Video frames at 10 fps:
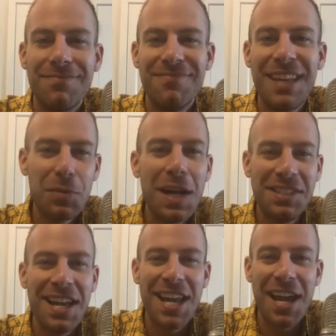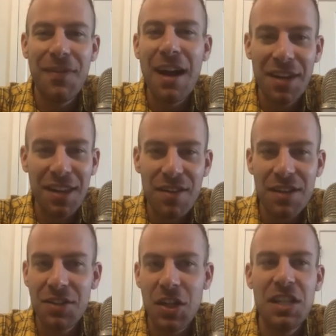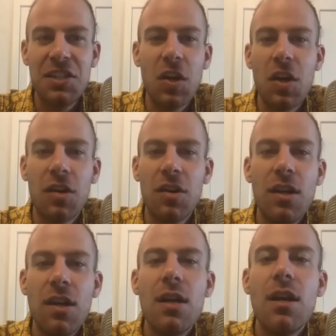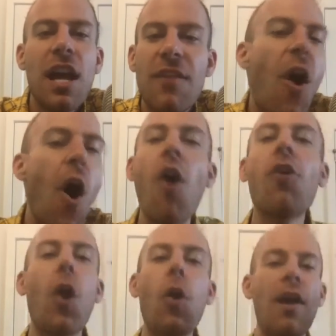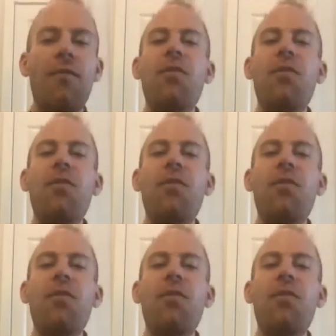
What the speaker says: That's what I said. Yeah, 5-11 is their. If all go,